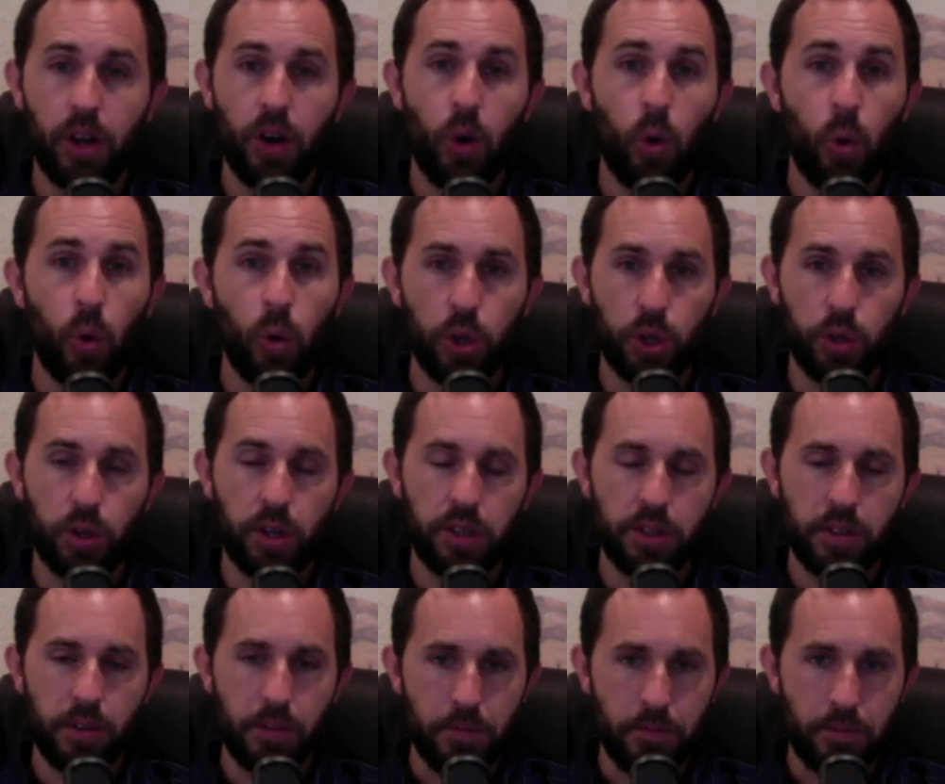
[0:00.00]
or you can
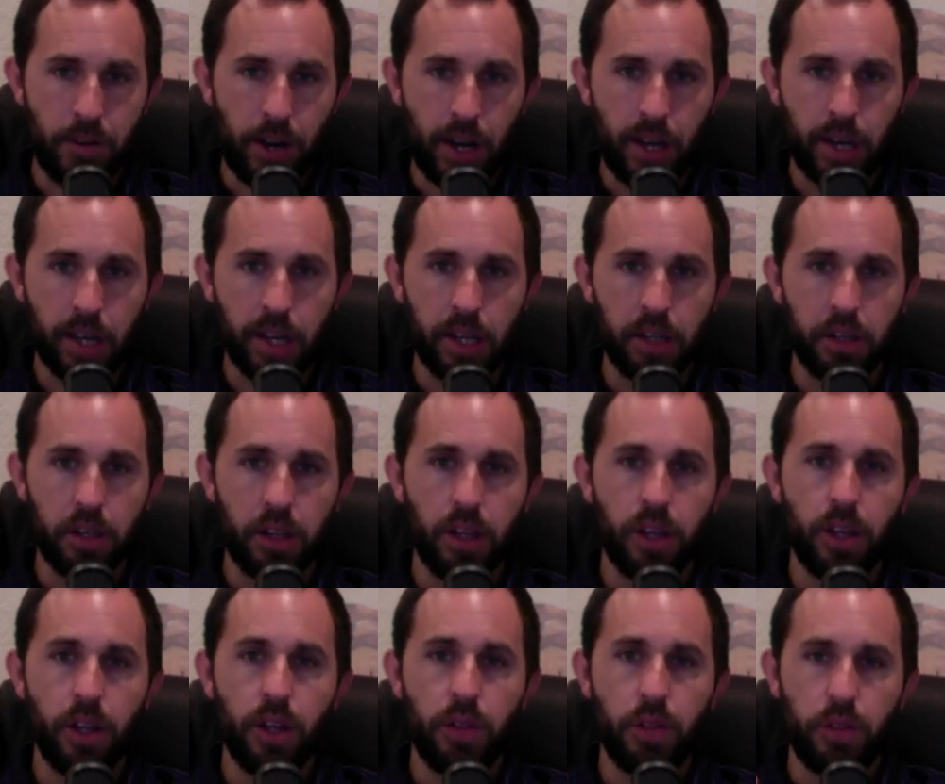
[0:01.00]
divide
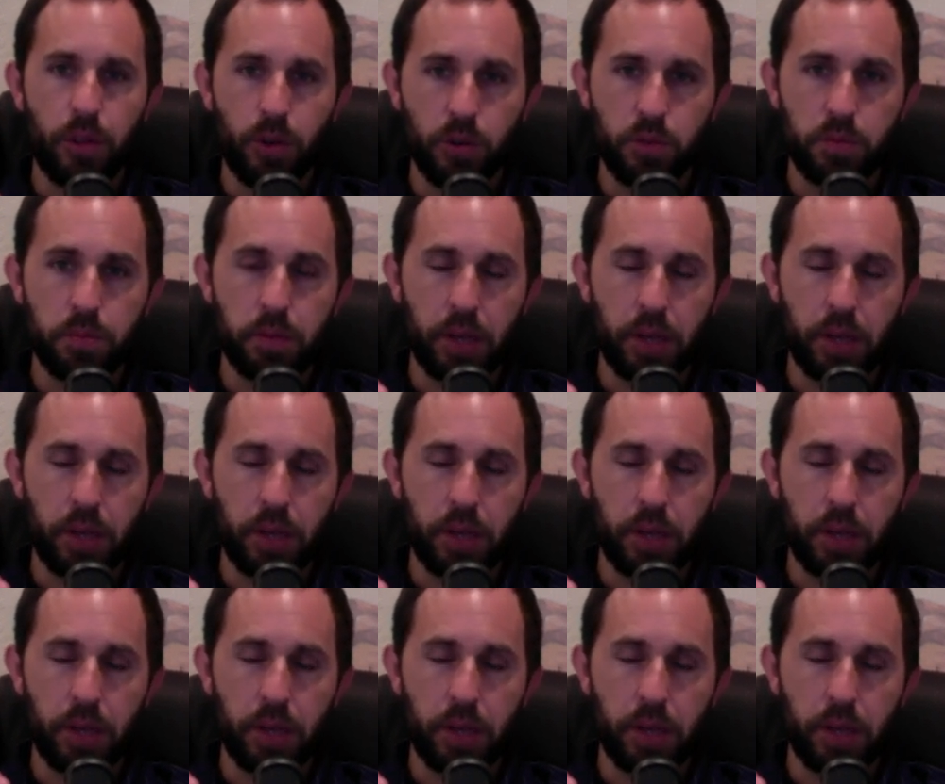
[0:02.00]
those